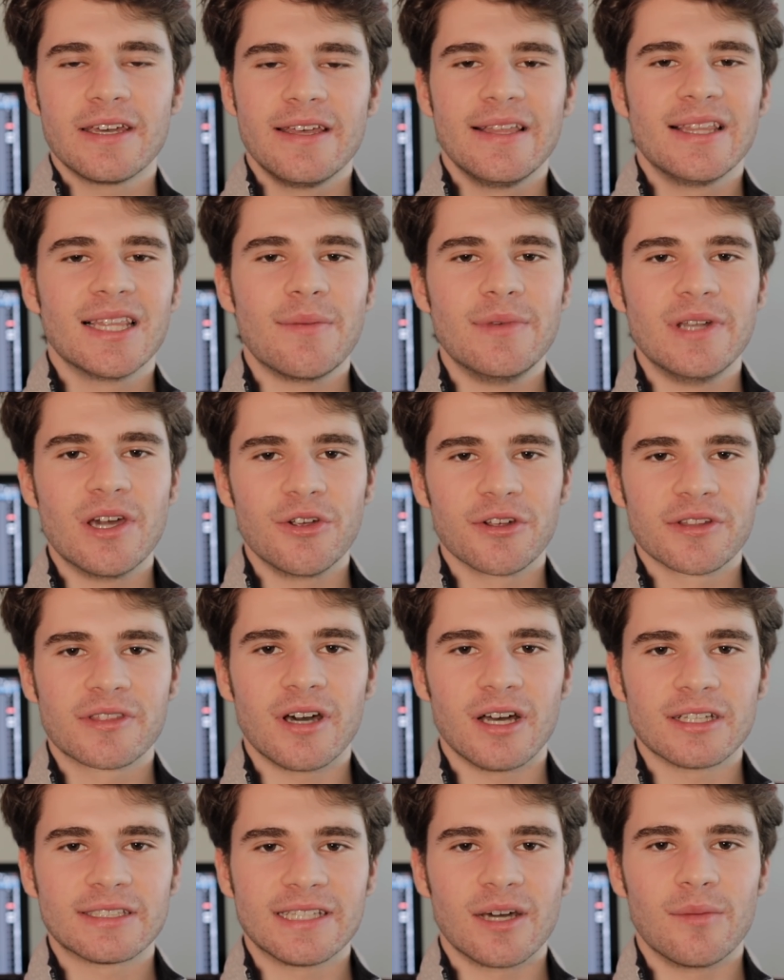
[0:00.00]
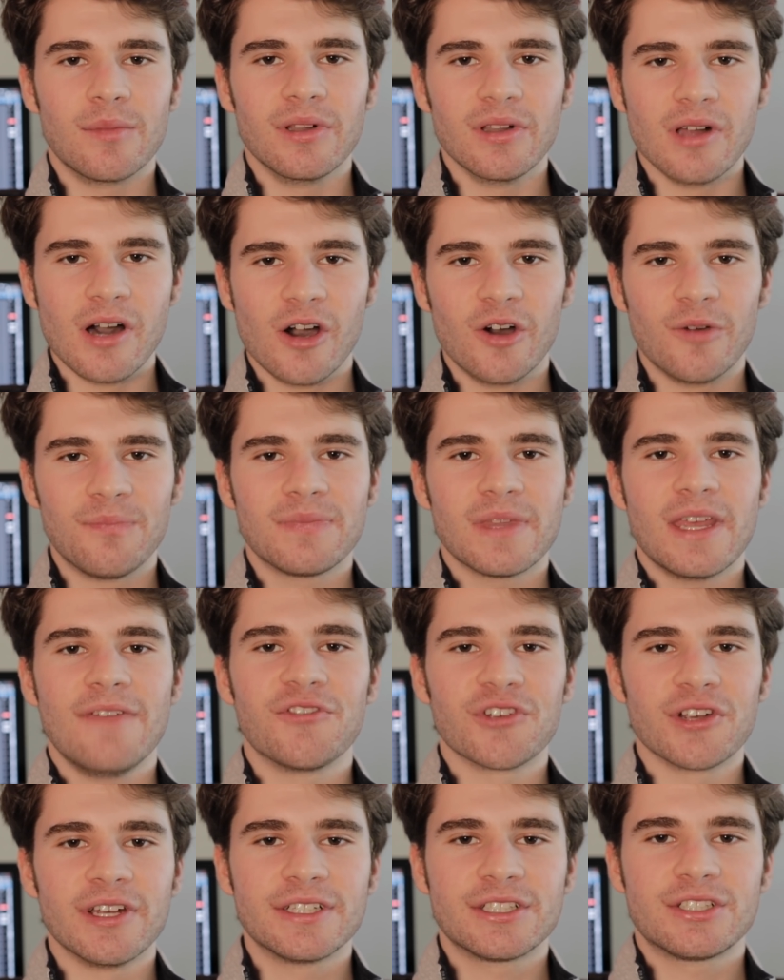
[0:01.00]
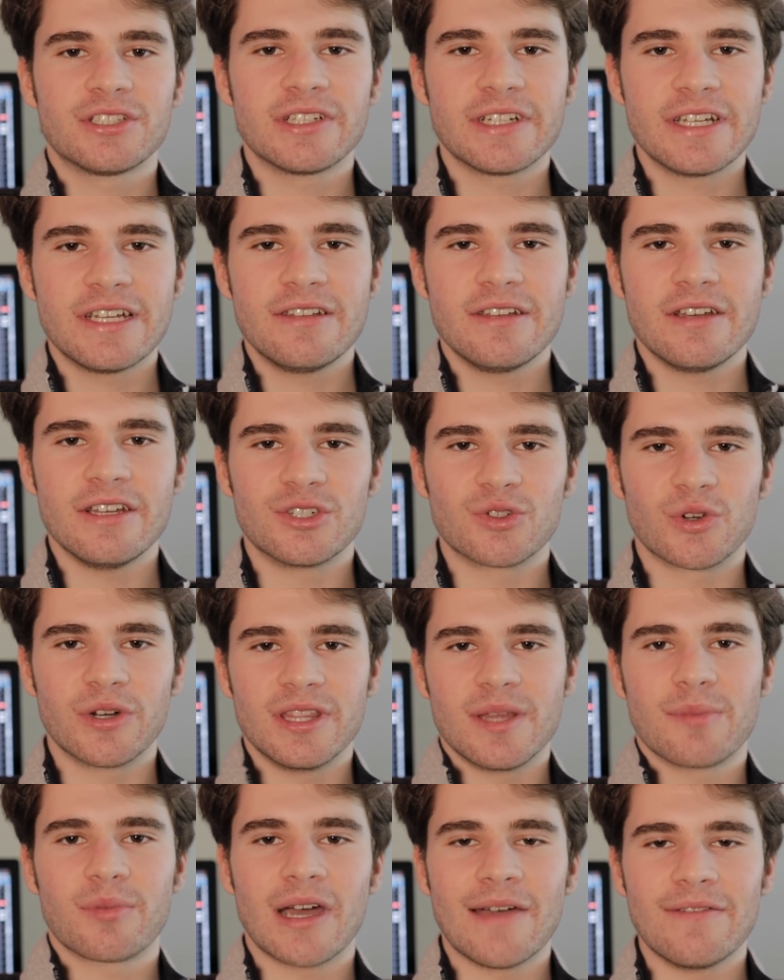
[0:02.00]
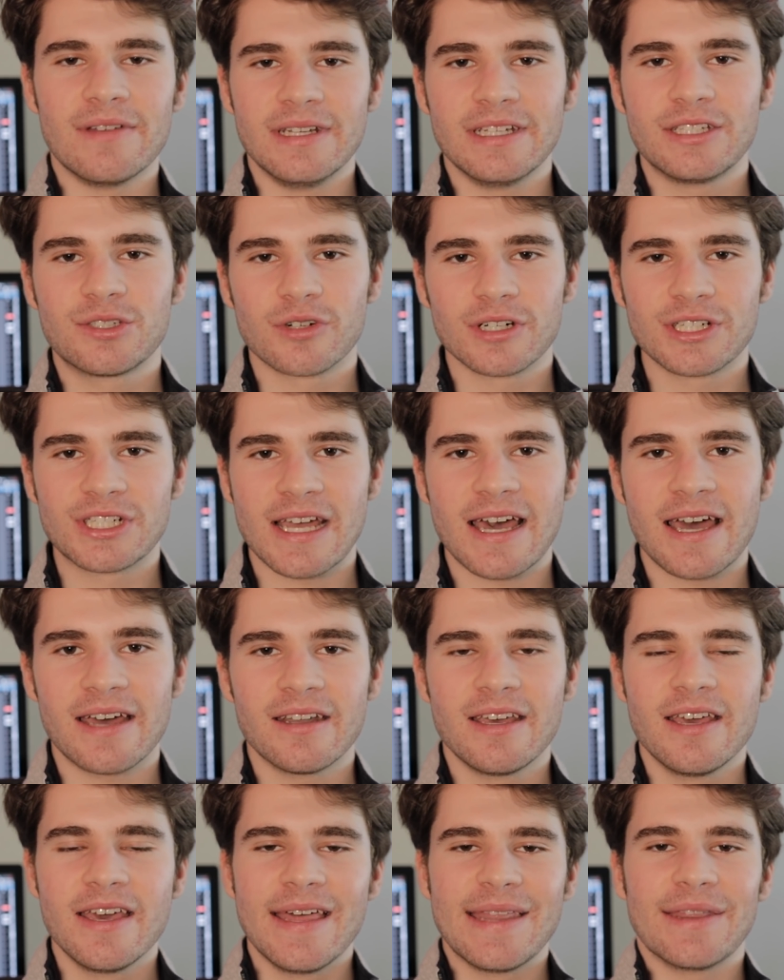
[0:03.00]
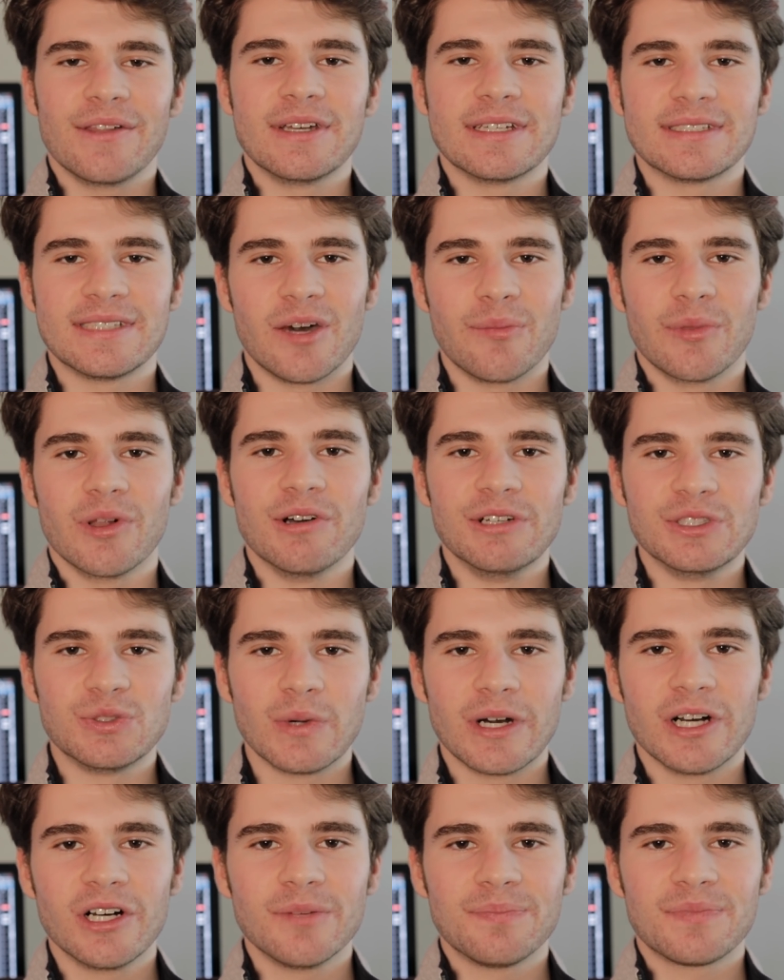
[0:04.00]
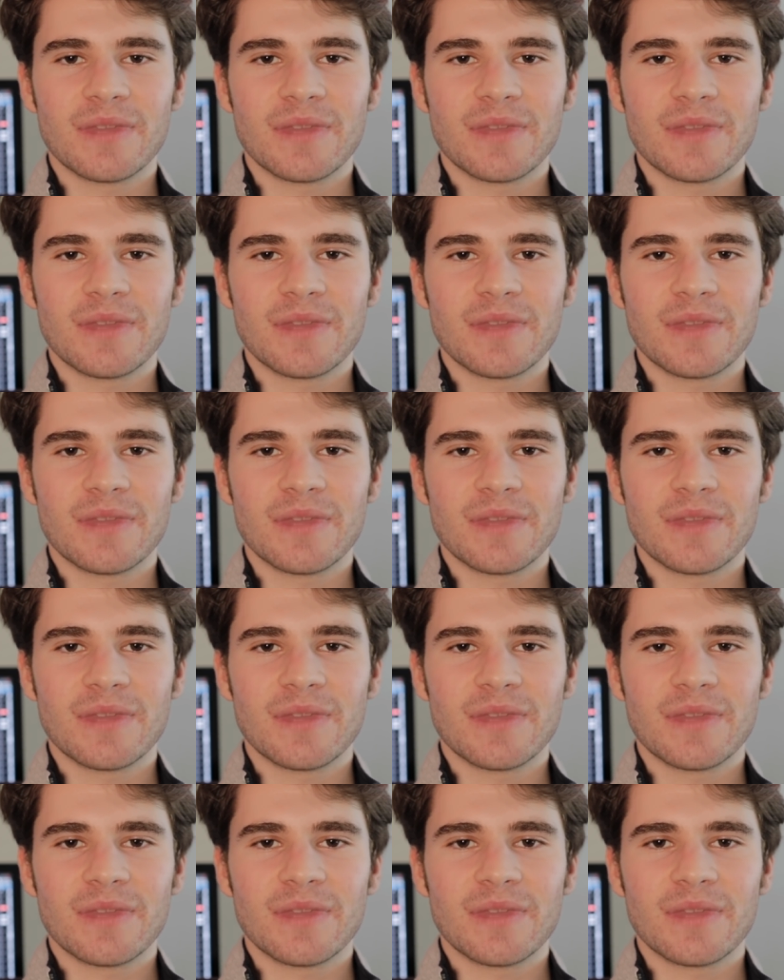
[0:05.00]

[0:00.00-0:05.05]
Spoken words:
Let me know your thoughts down below. If you're interested in joining the private Discord chat, the link is down below as well.